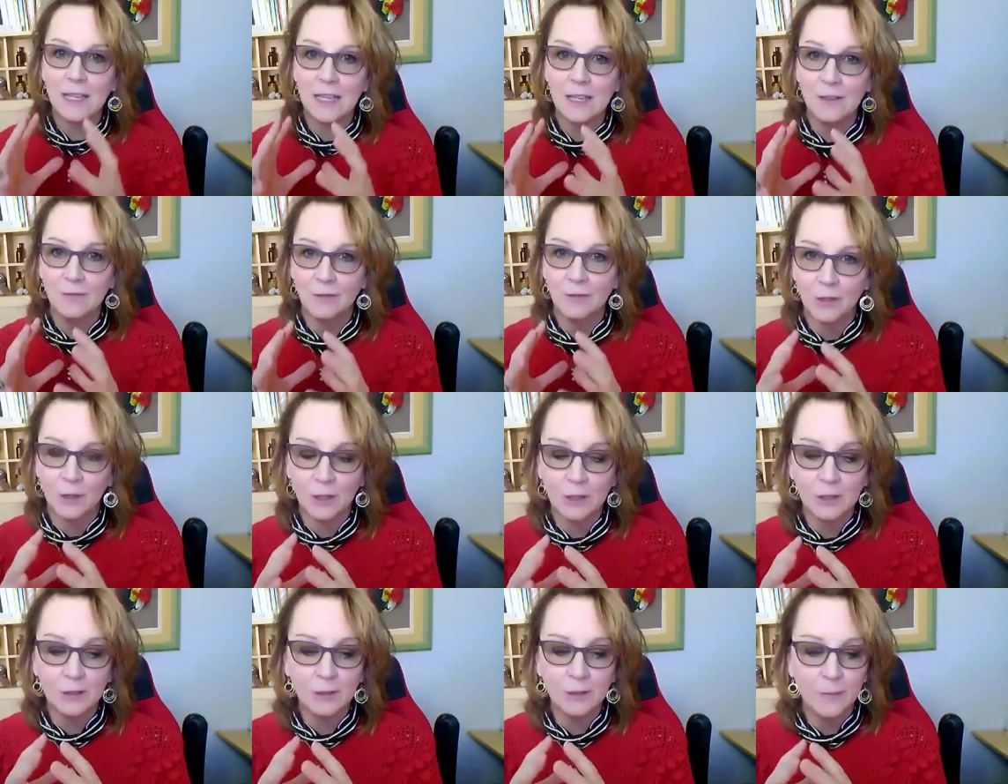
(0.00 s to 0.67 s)

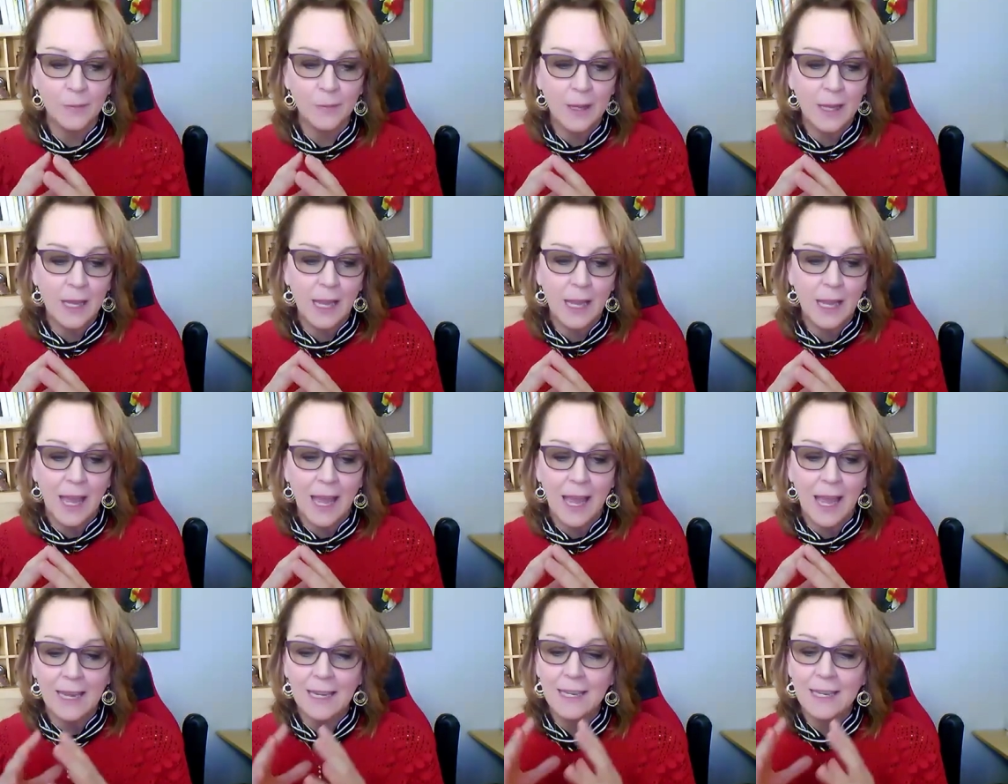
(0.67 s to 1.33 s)
Evil
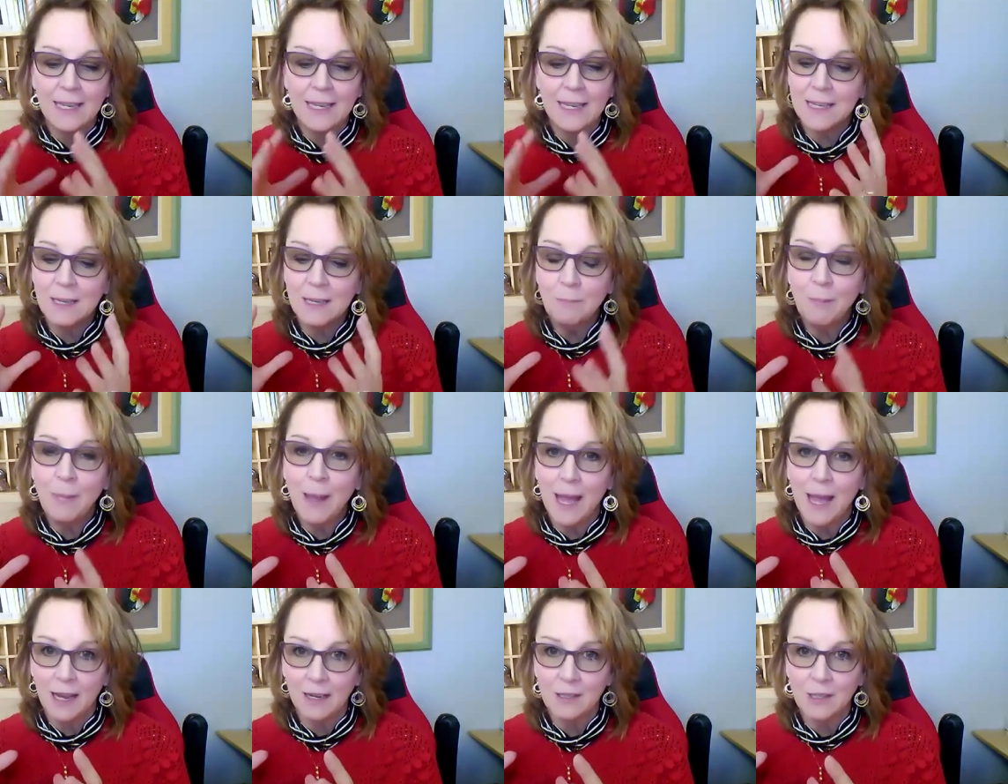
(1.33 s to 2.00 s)
and Its
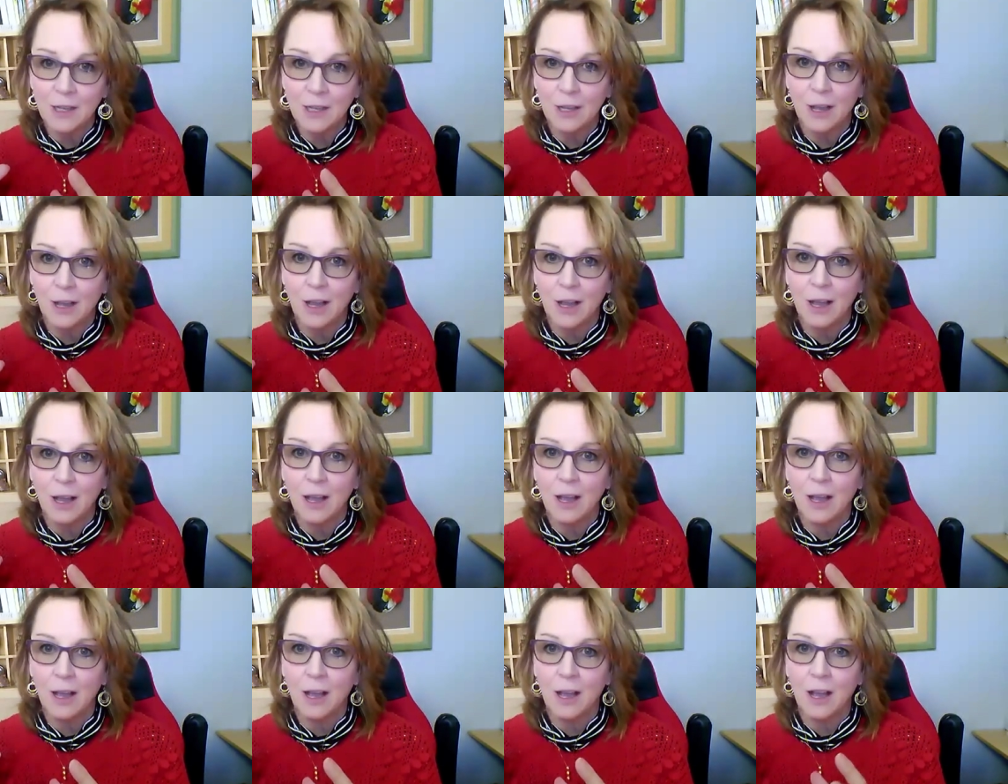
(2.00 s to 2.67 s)
Impact
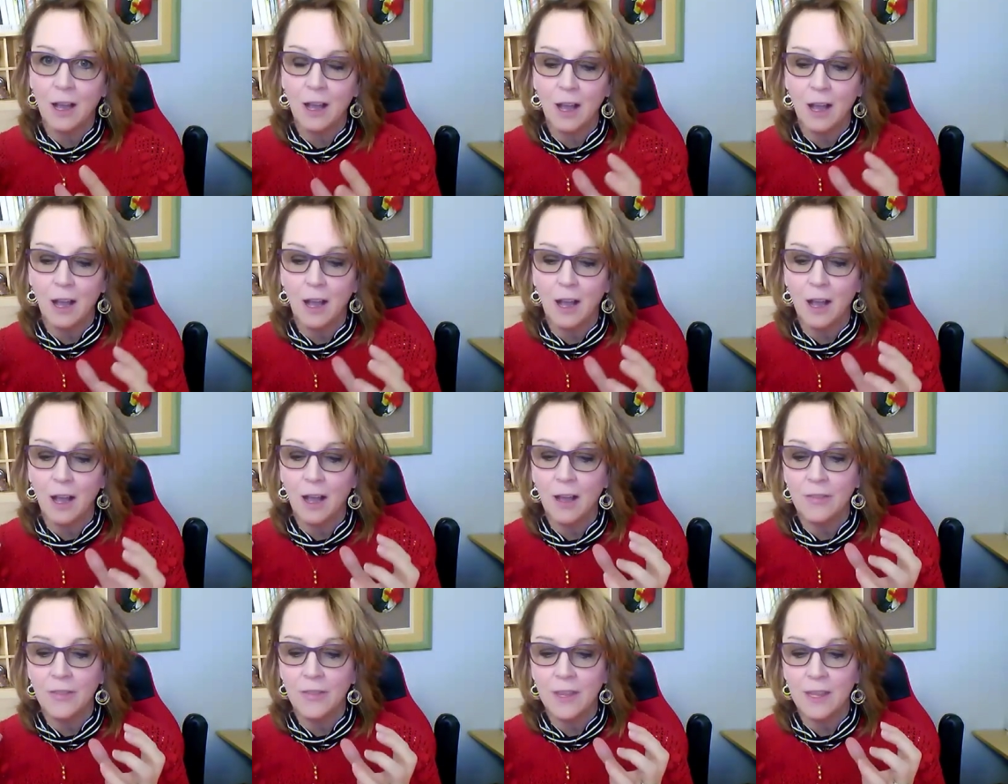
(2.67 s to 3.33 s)

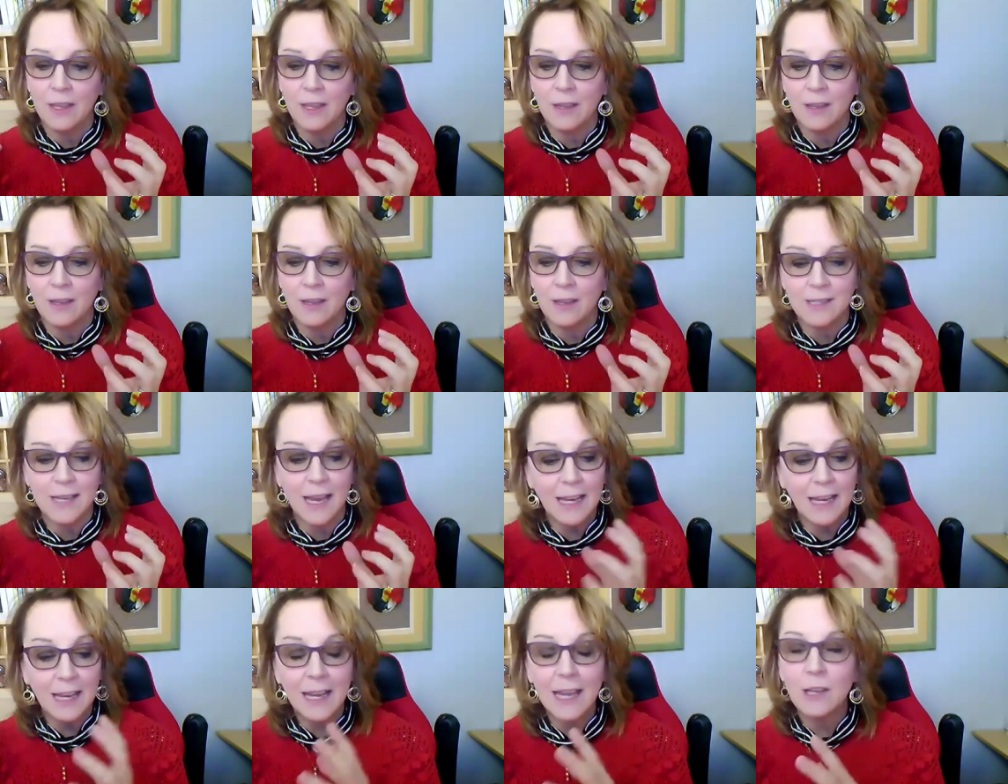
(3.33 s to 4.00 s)
on the
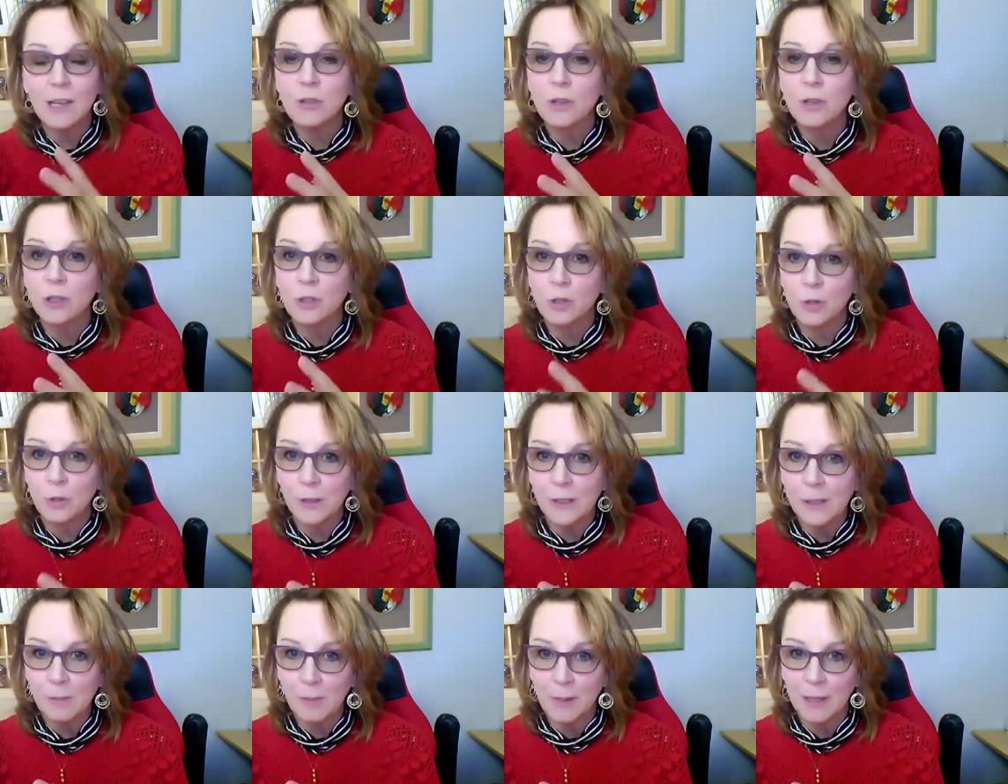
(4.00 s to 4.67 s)
Psychiatric
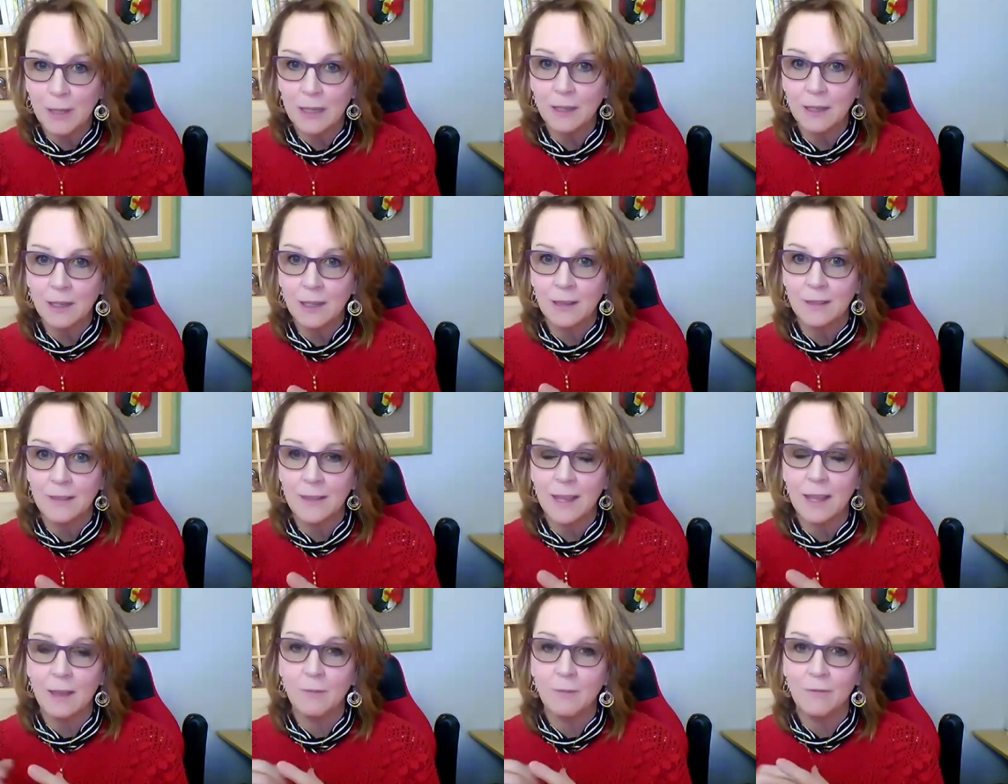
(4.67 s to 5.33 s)
Treatment
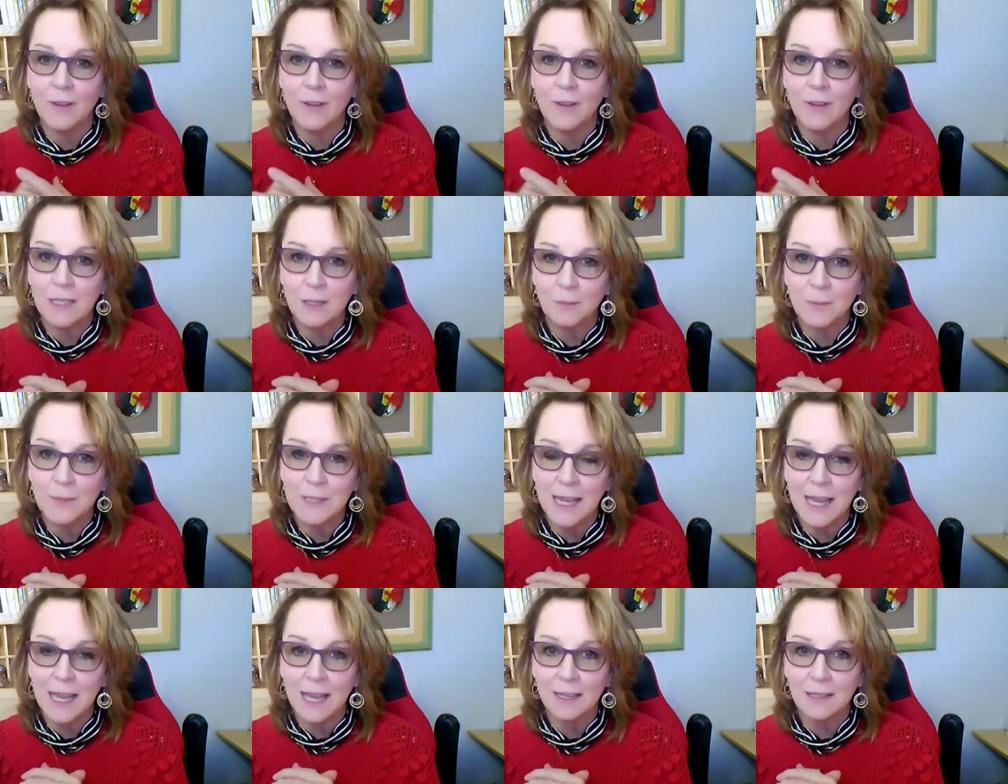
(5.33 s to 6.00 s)
that
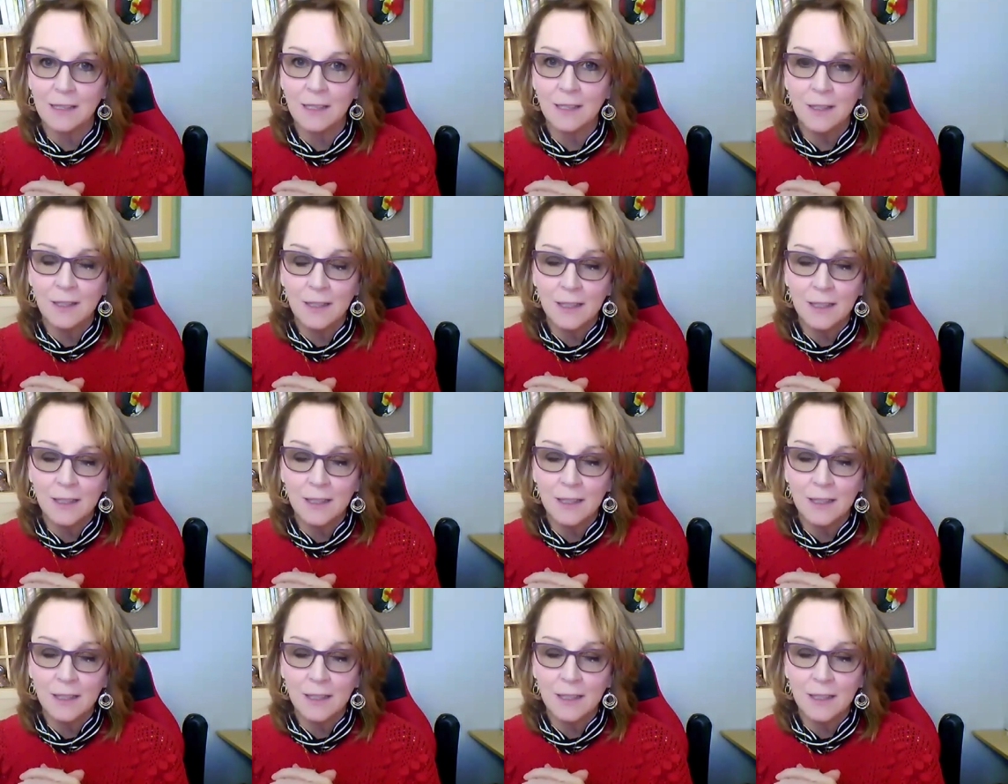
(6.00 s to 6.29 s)
Victims Get.